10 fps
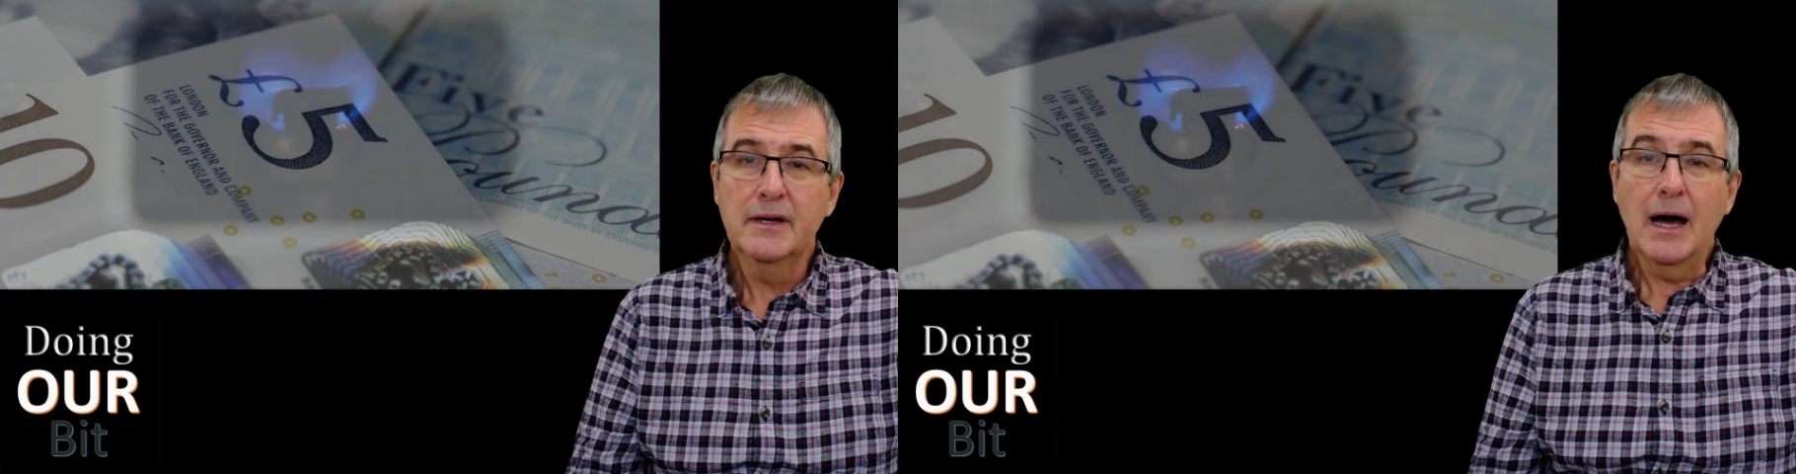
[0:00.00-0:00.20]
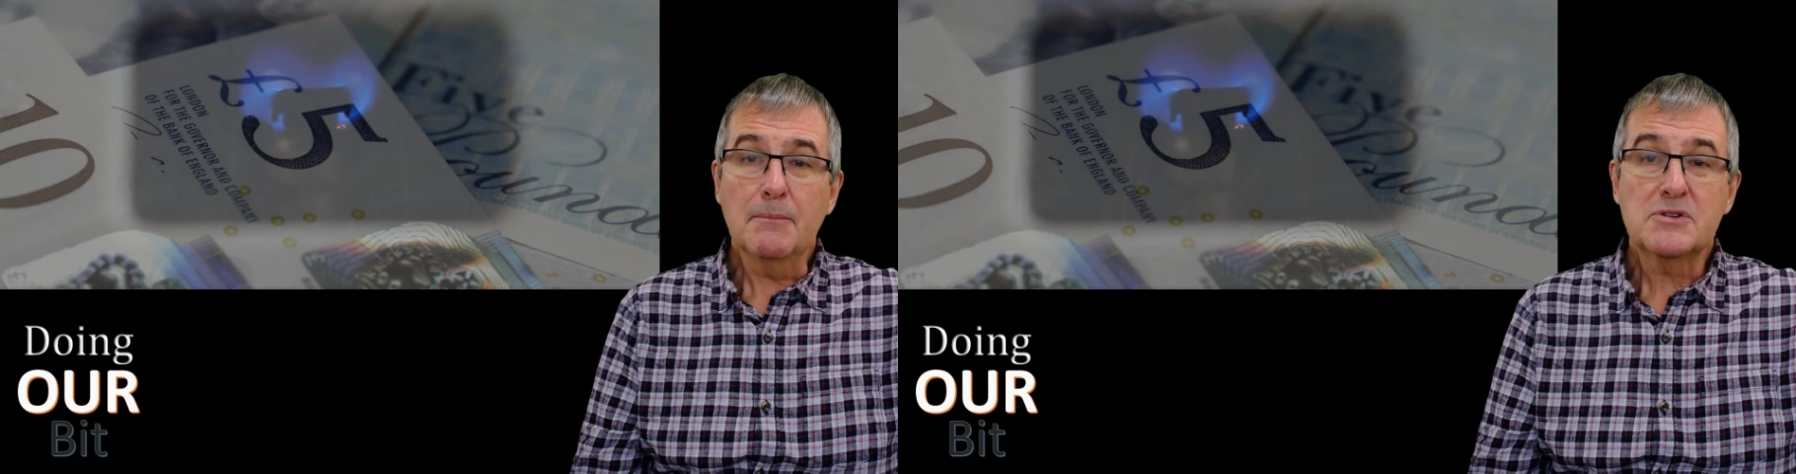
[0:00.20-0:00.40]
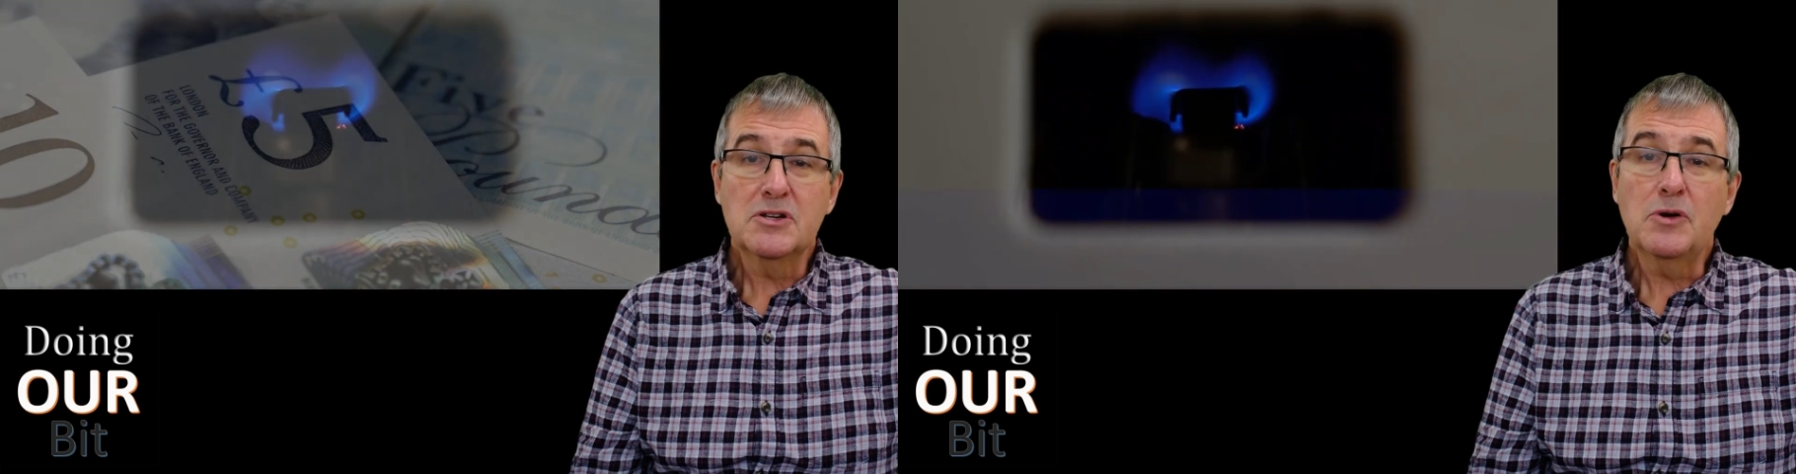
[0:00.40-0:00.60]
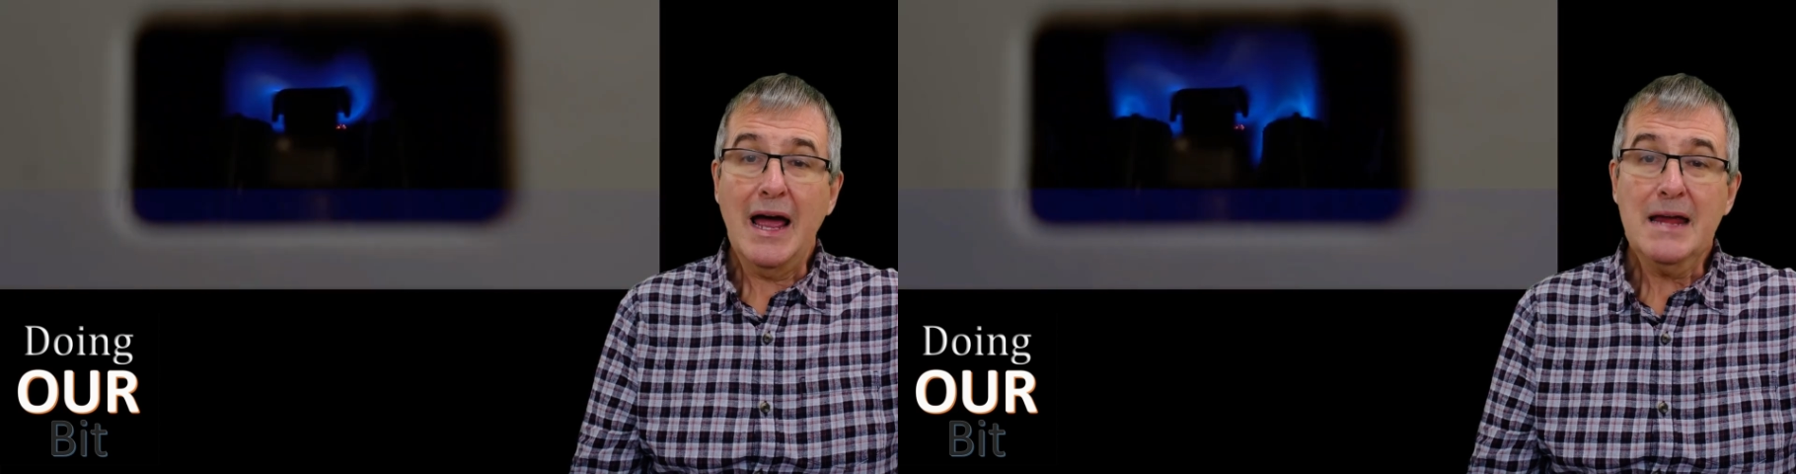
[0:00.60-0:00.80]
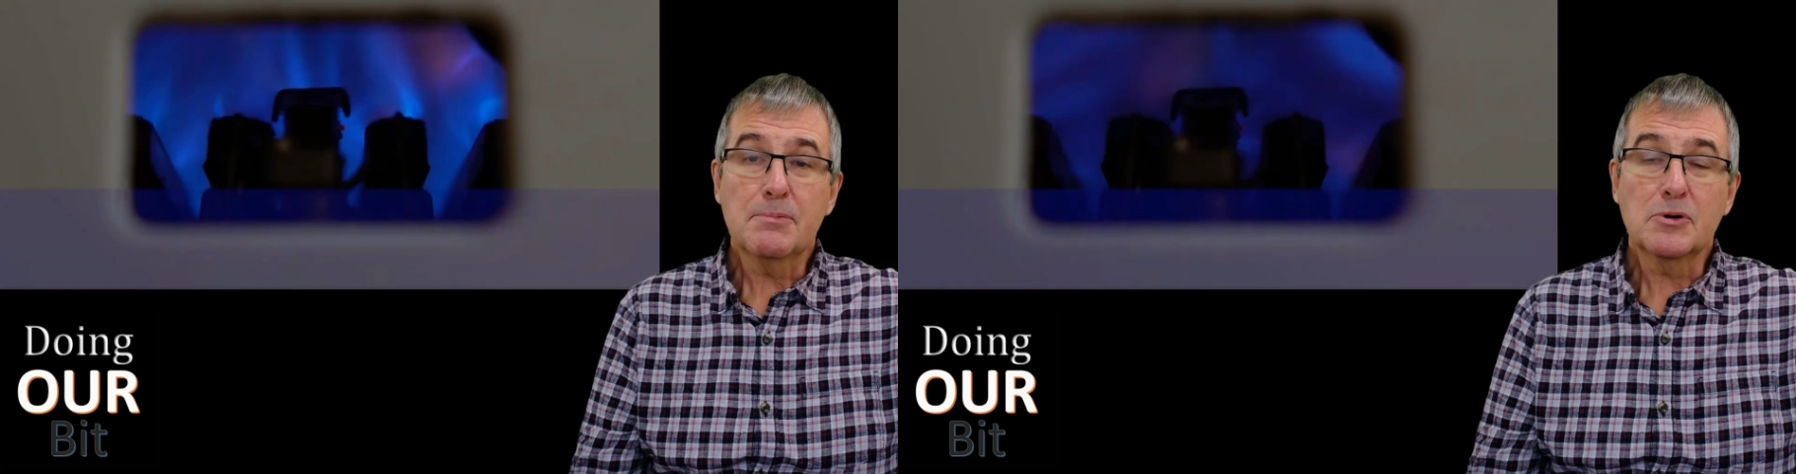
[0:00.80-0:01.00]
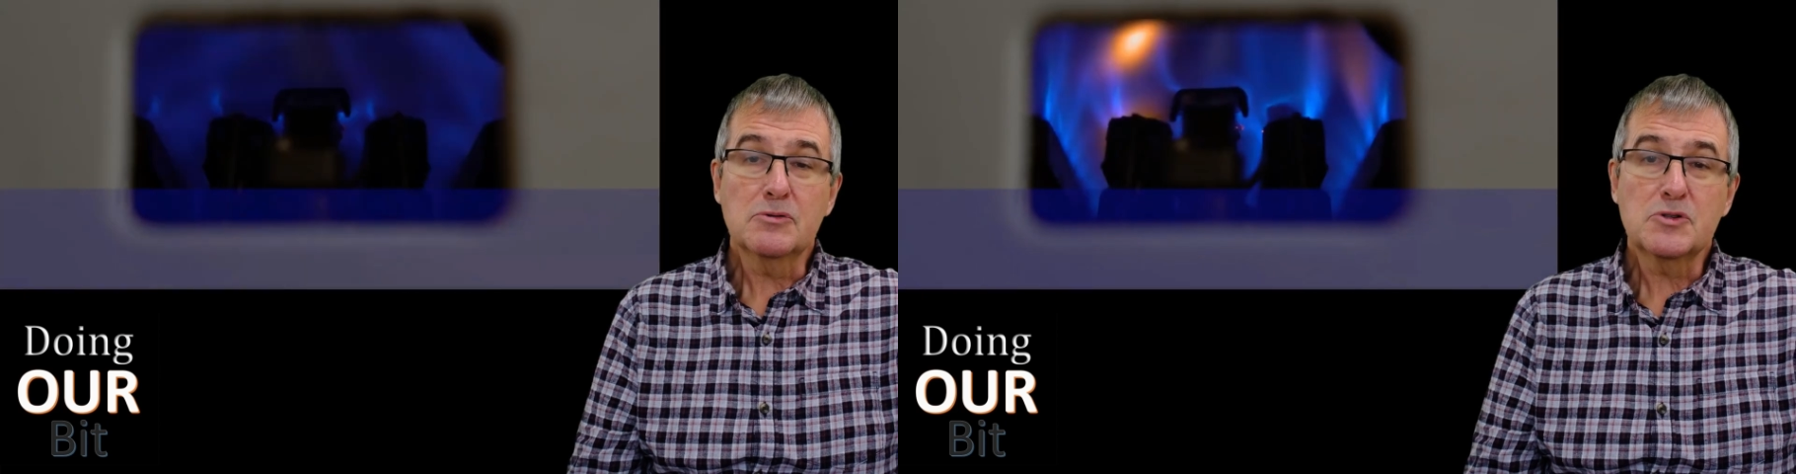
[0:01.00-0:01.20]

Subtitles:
up to April